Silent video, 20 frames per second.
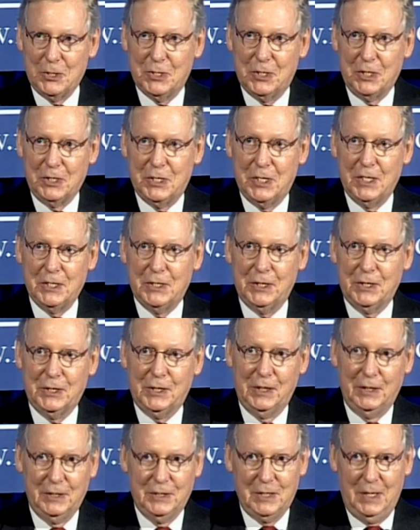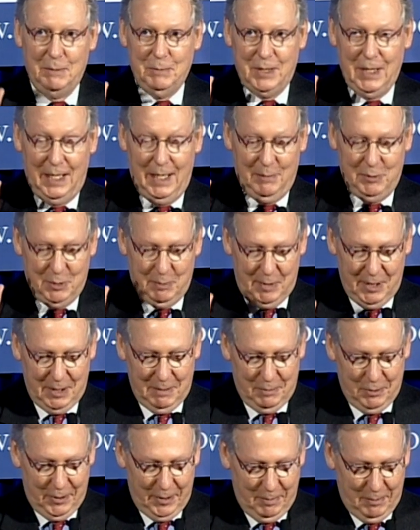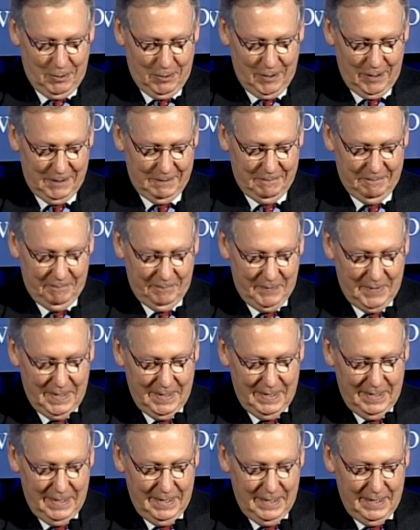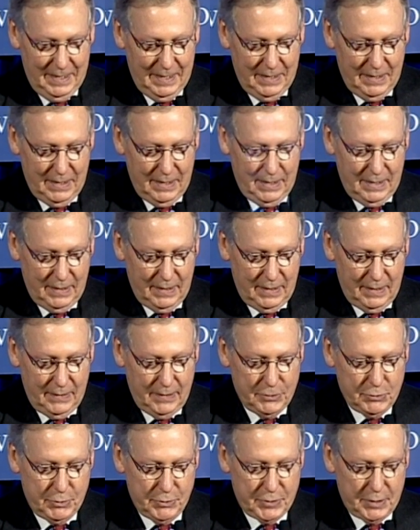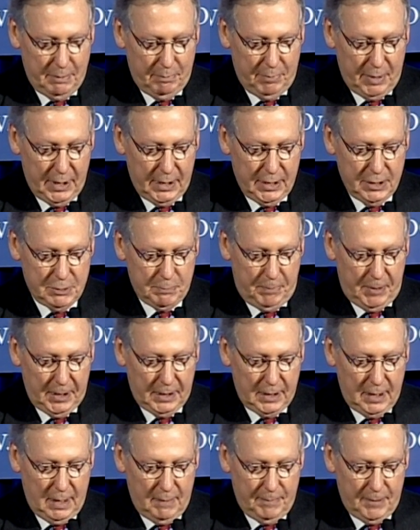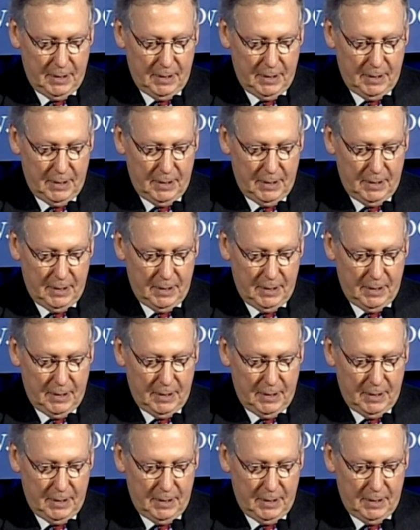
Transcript: Because statistics can sometimes be pretty boring. This was the biggest